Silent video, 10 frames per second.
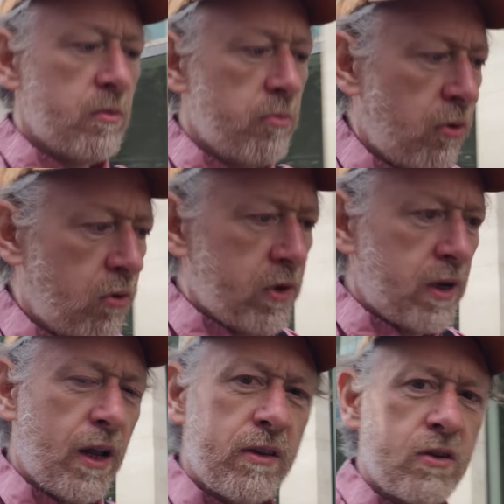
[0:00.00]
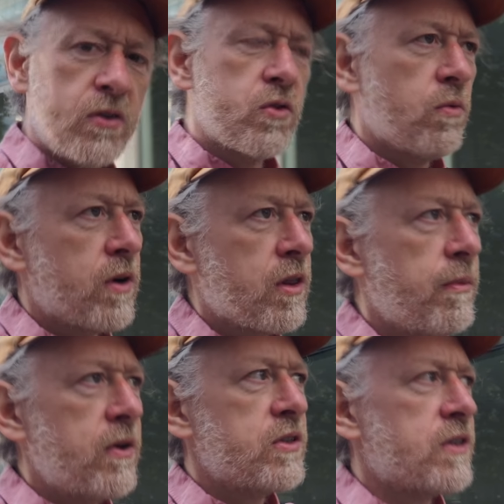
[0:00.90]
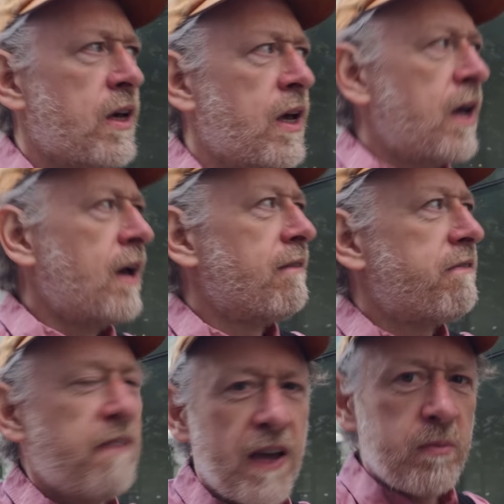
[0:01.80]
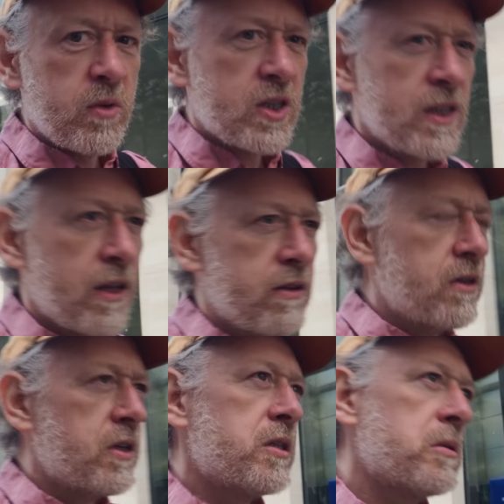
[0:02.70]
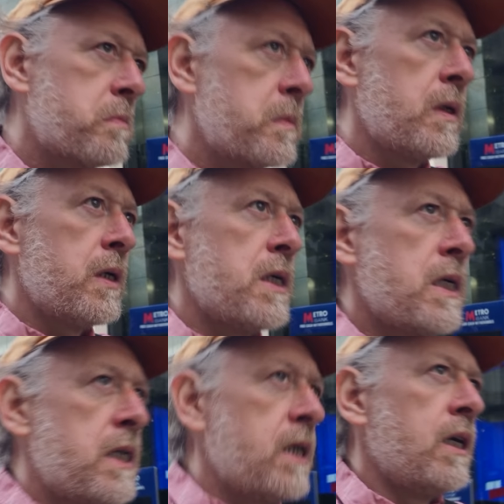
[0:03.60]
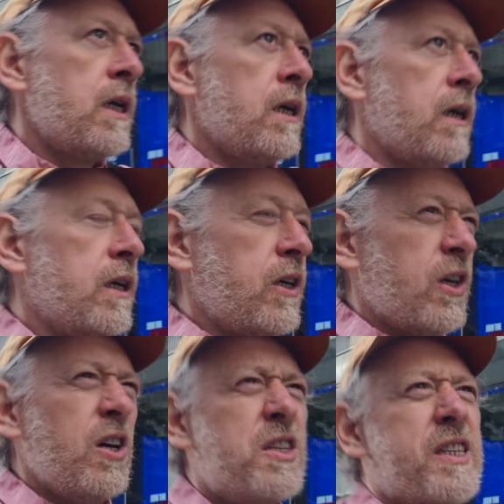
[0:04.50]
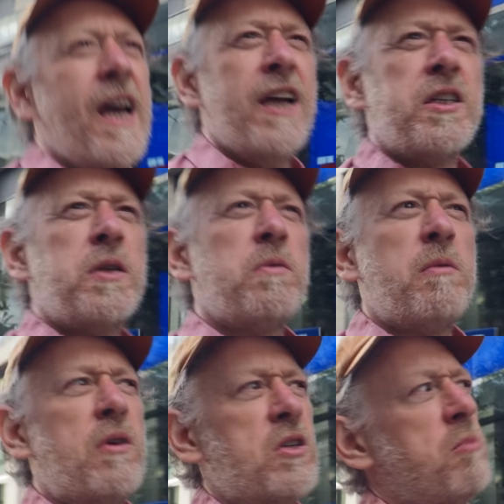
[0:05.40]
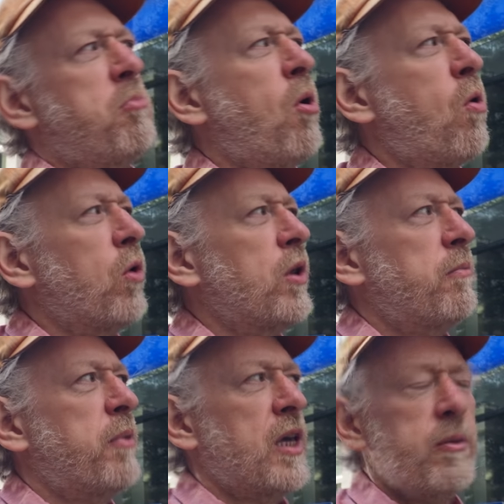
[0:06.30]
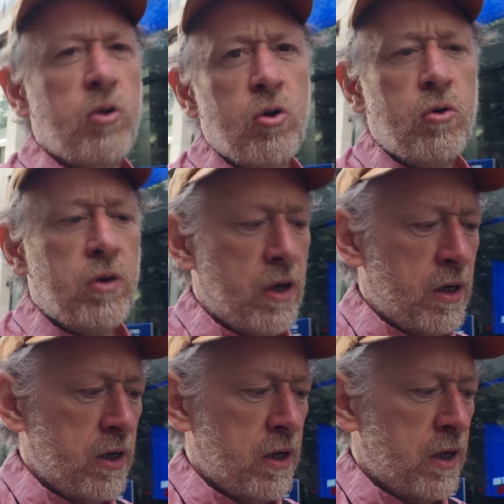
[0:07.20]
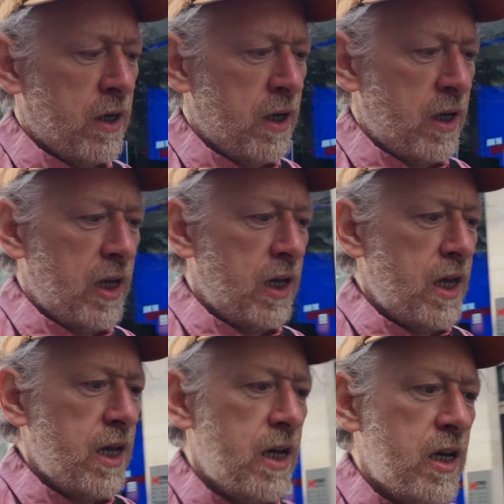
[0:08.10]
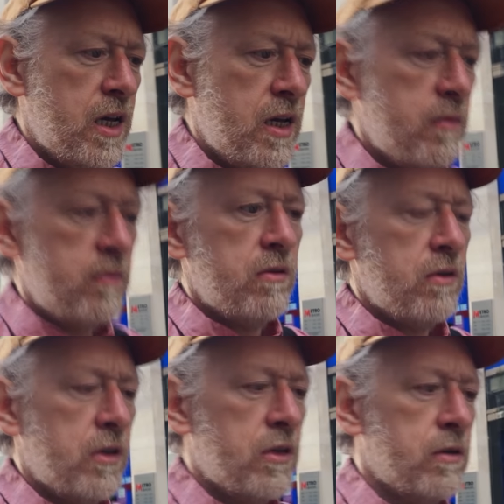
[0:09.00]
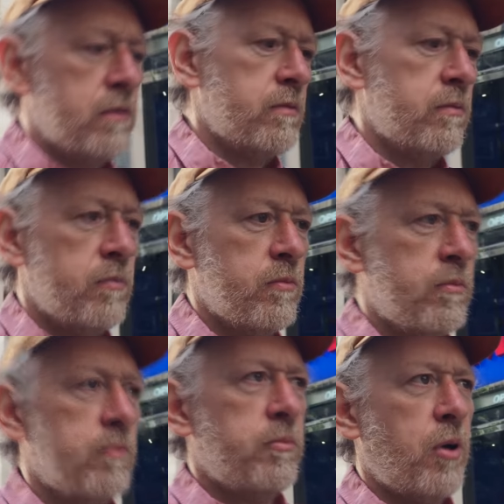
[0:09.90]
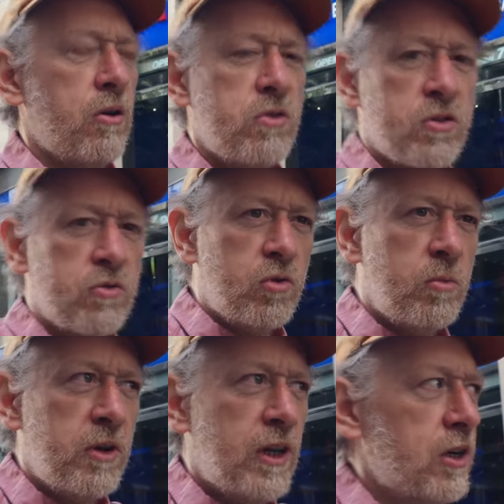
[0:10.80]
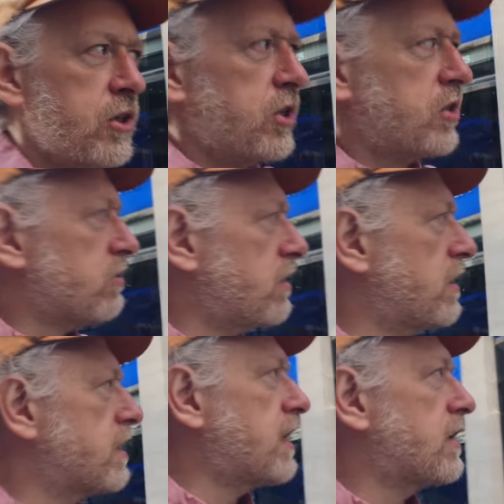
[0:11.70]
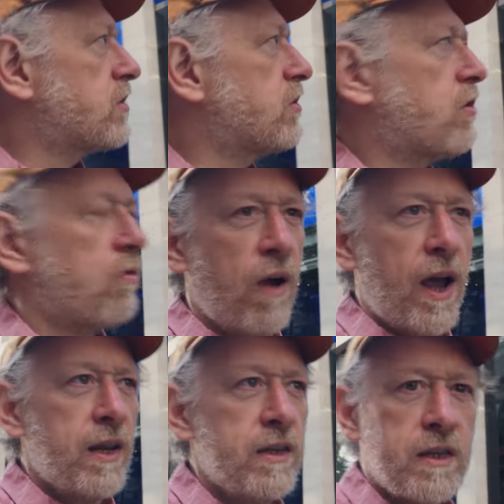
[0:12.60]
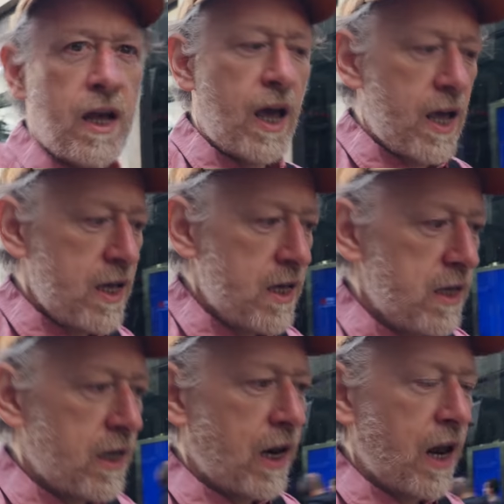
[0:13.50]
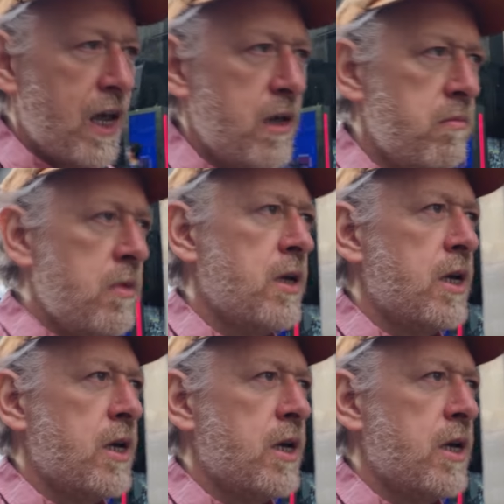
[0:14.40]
important Londoners, or one of the most famous Londoners. You could say actually he's one of the most important people in post-Norman English history. Is that too grand a claim?